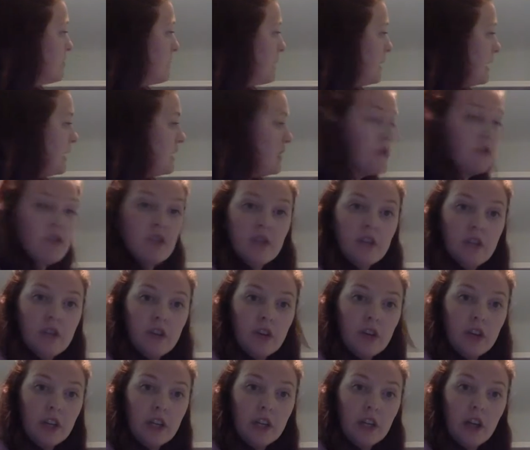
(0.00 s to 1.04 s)
means
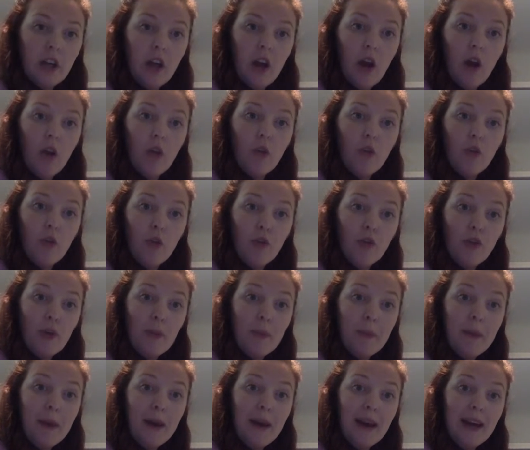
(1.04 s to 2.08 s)
you're going to go
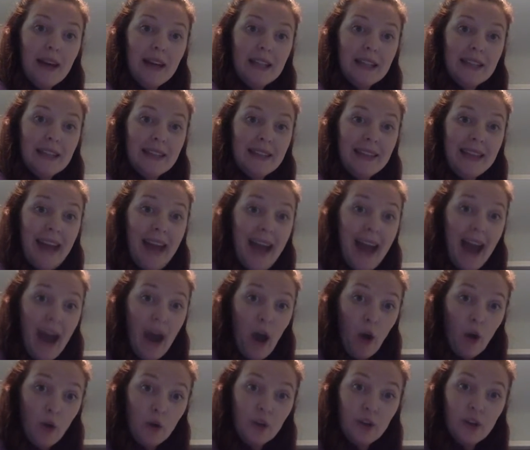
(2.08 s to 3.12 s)
from
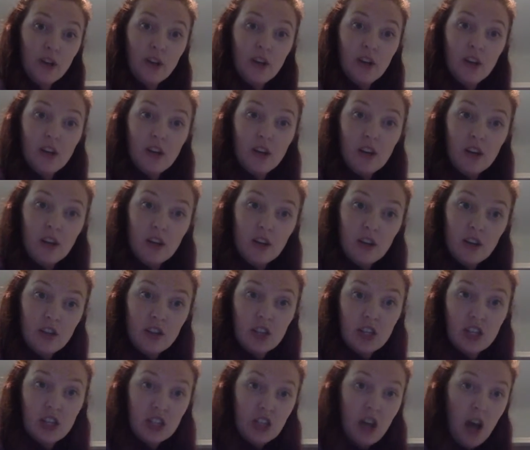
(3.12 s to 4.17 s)
loud
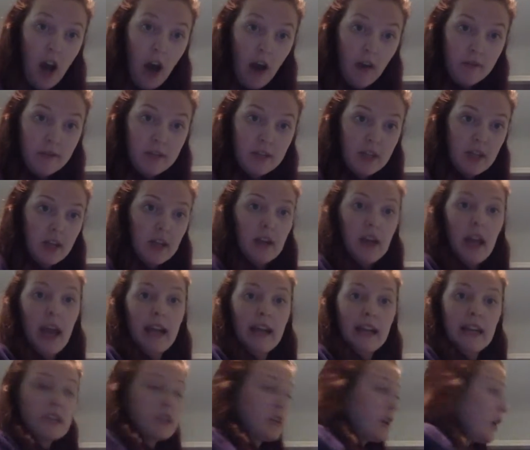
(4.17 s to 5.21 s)
to soft, and it's